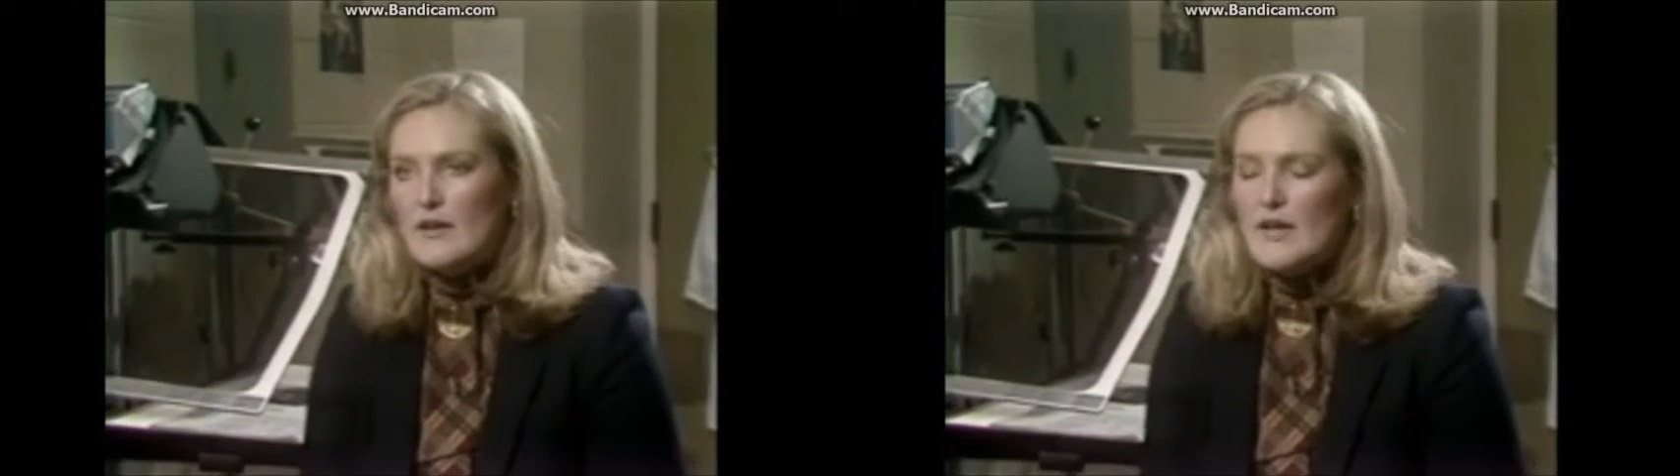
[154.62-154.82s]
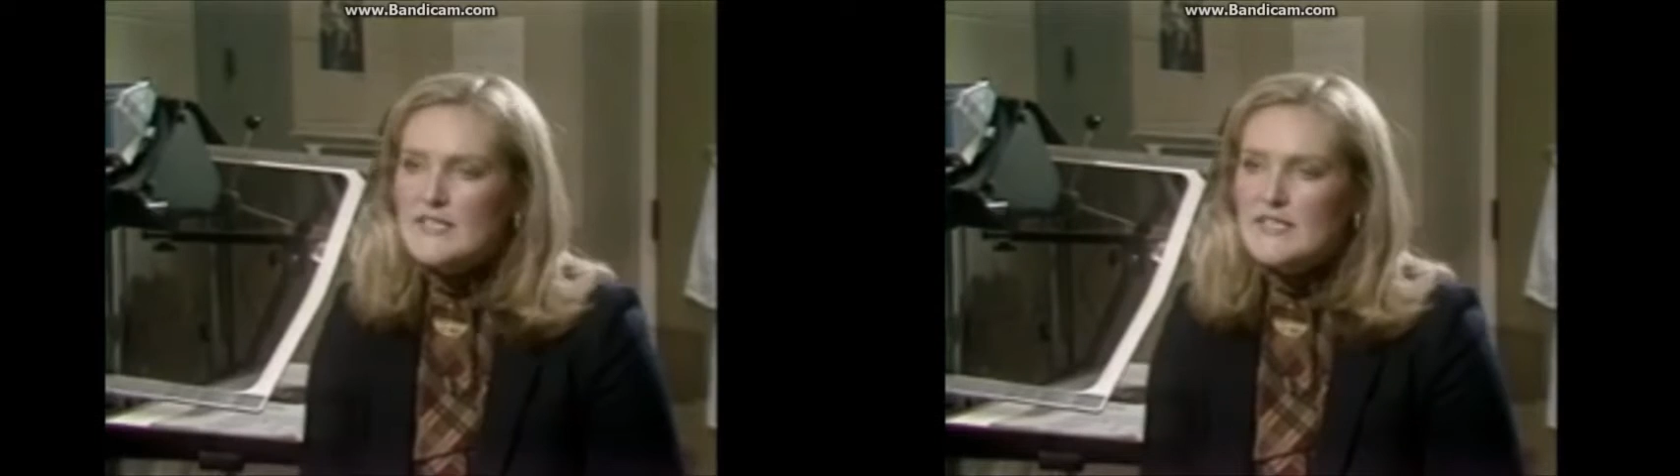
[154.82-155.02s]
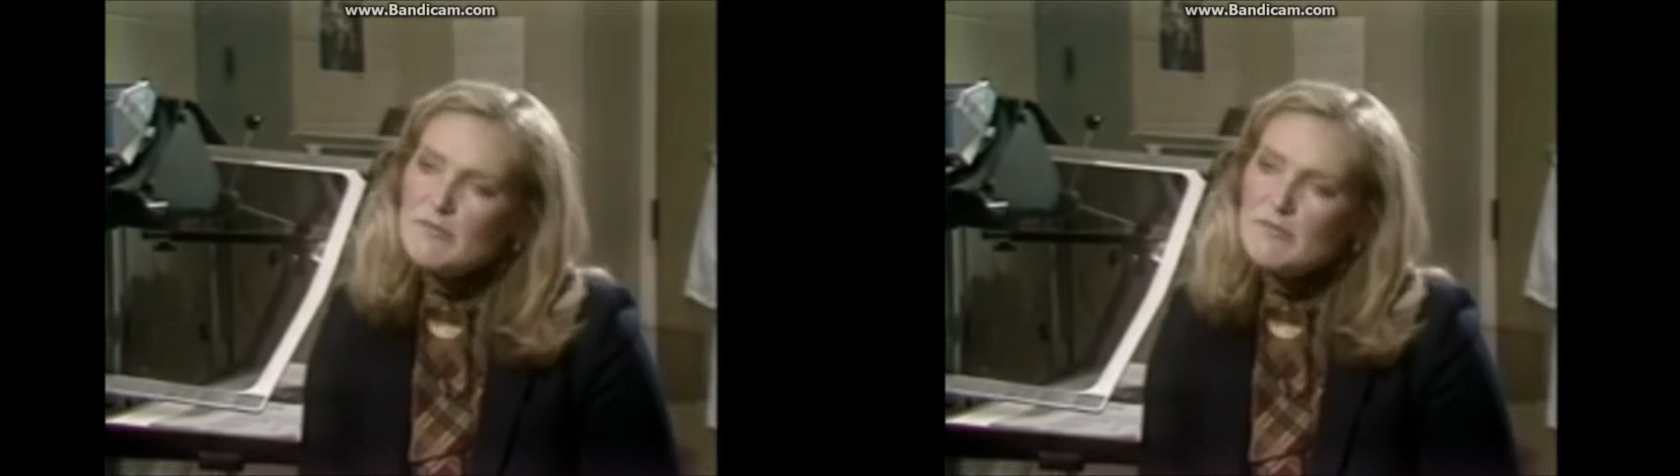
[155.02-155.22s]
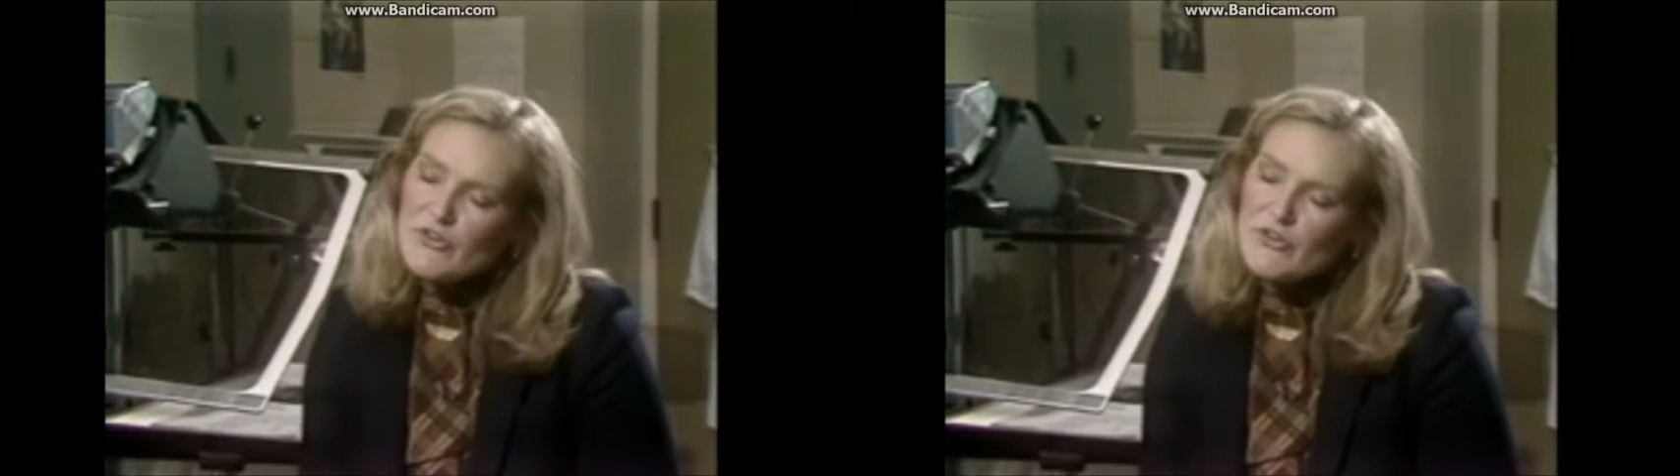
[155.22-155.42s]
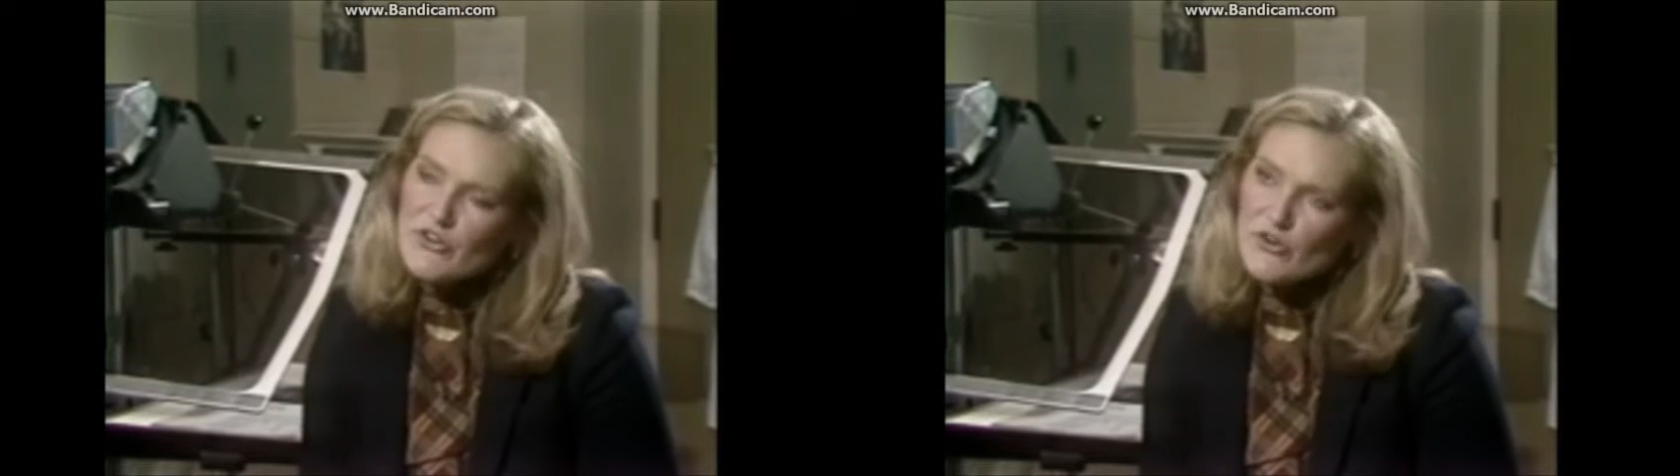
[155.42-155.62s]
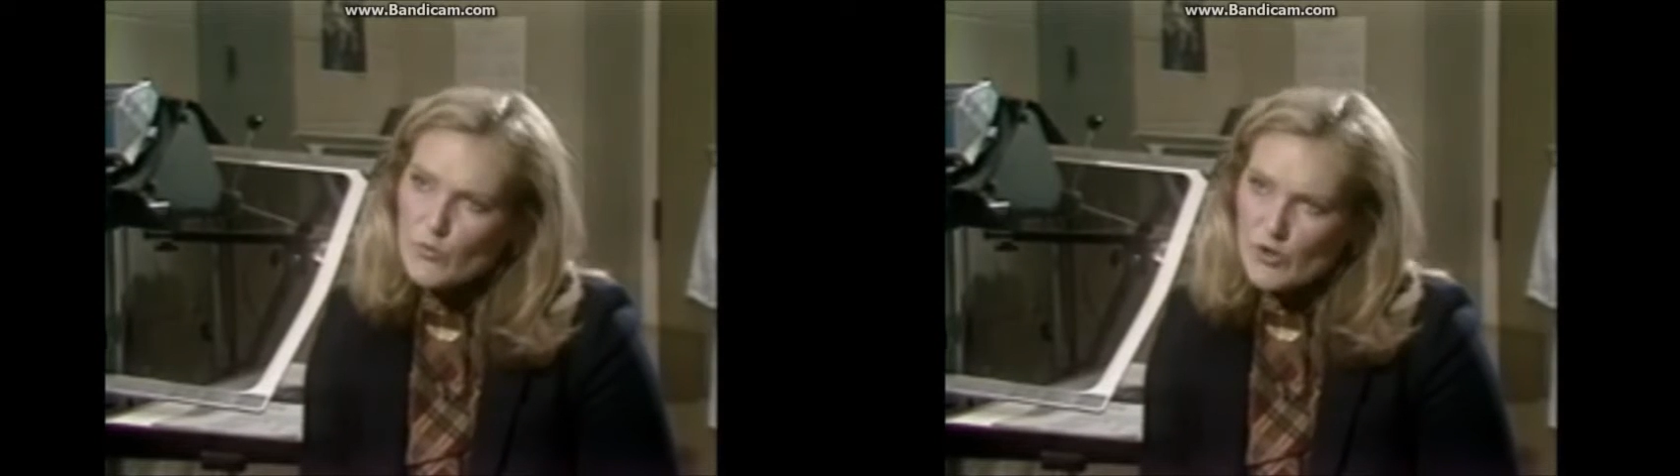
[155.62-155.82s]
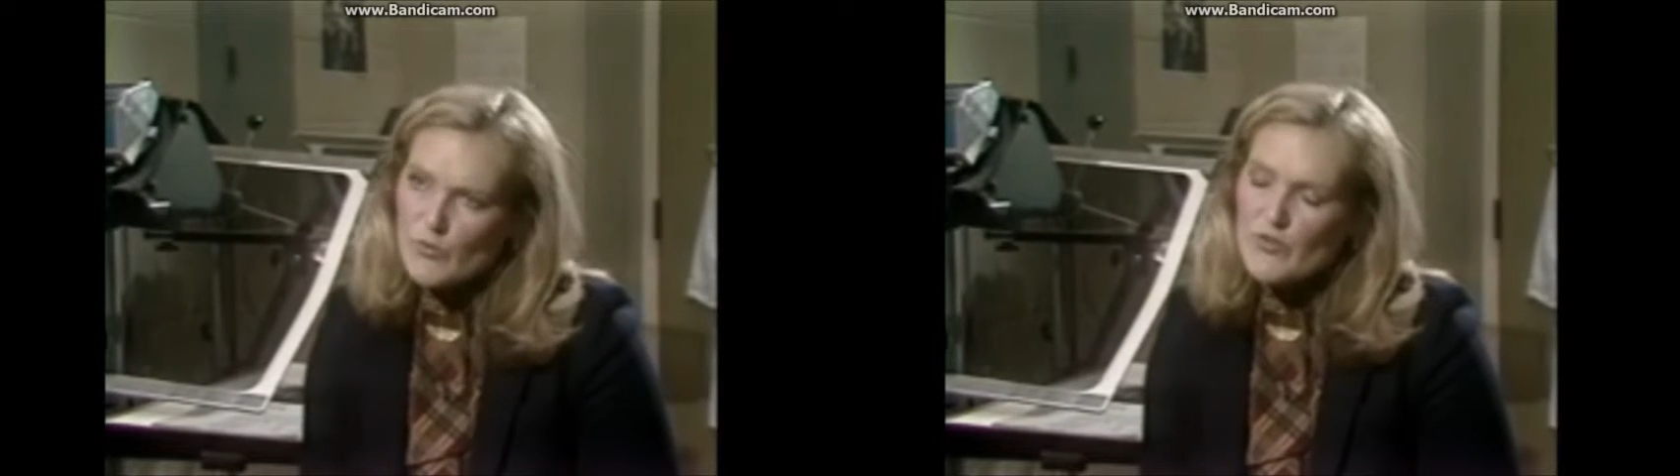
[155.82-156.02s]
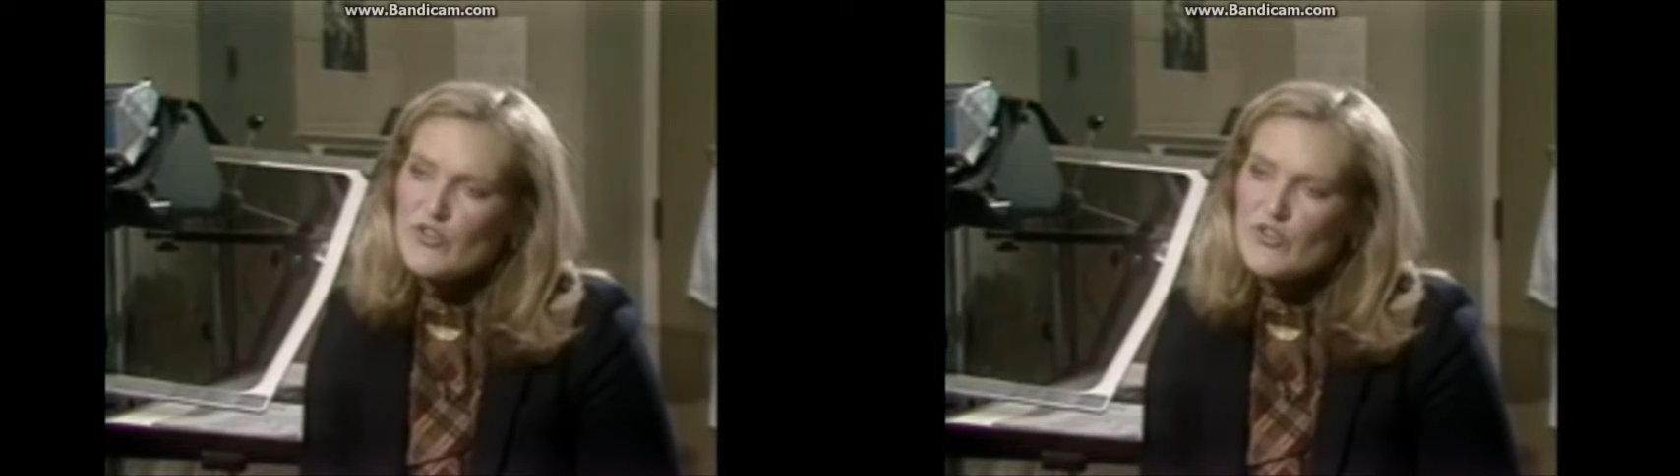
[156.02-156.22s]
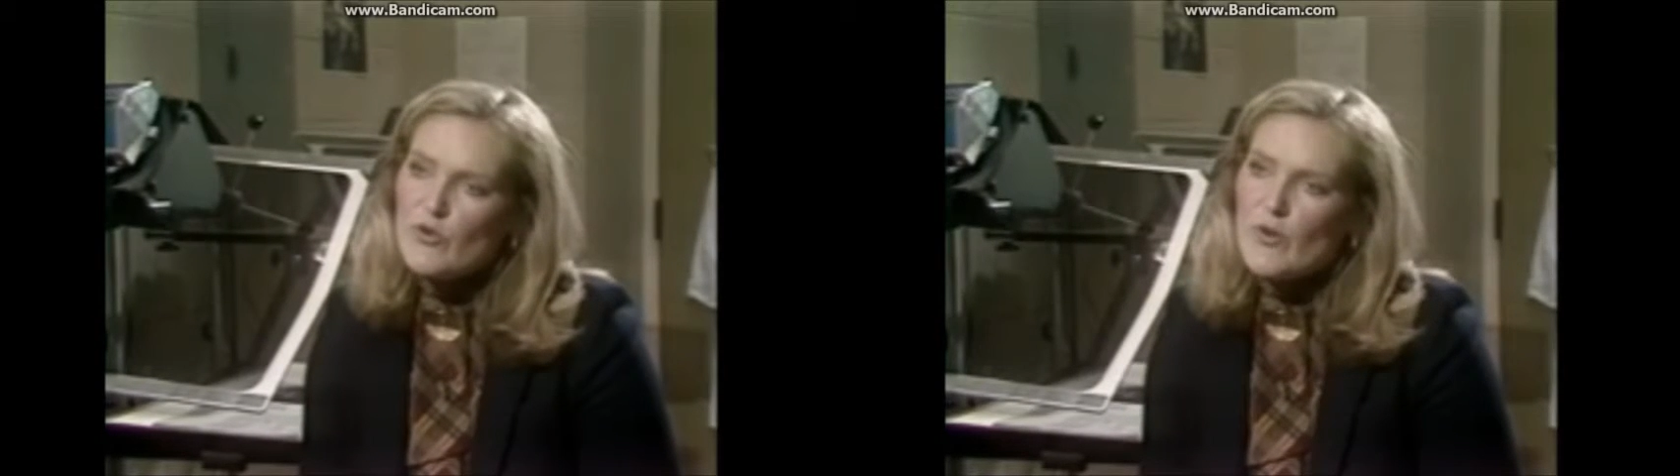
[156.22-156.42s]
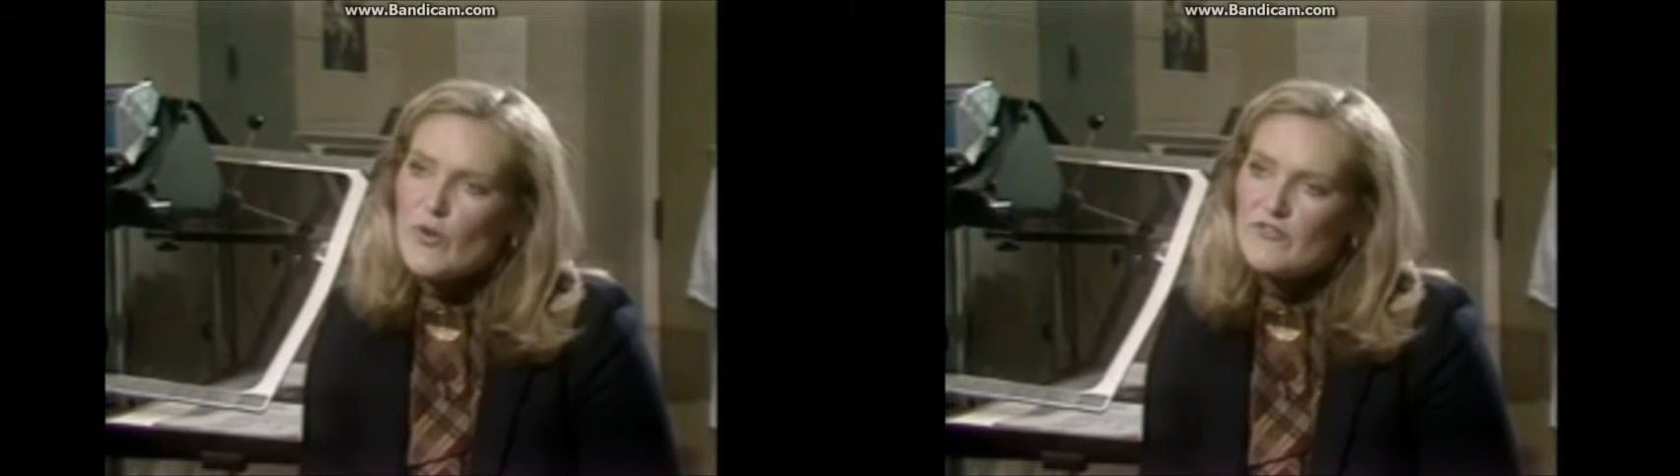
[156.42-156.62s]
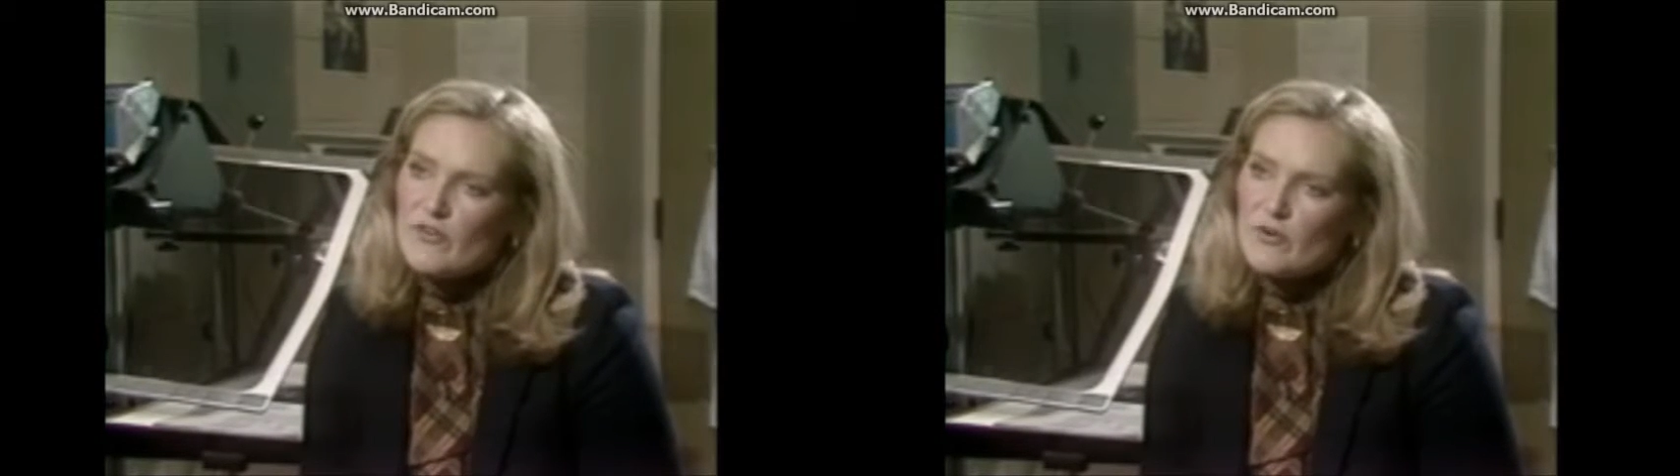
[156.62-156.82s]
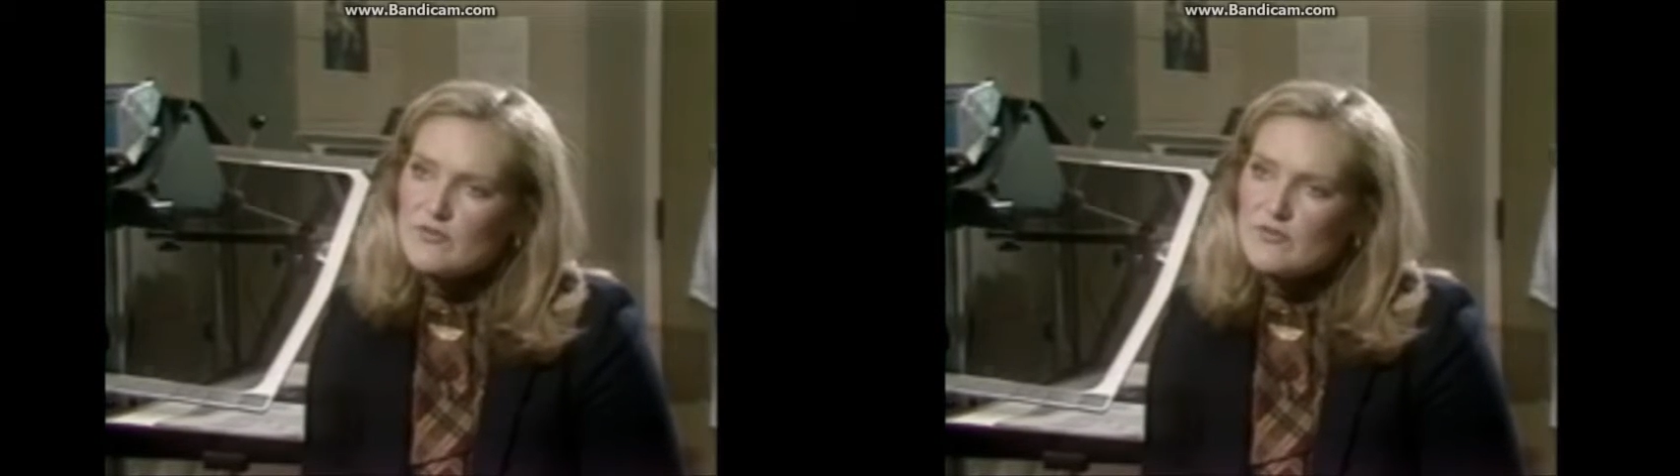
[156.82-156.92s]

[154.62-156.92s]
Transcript: Tell me about your work with UFOs.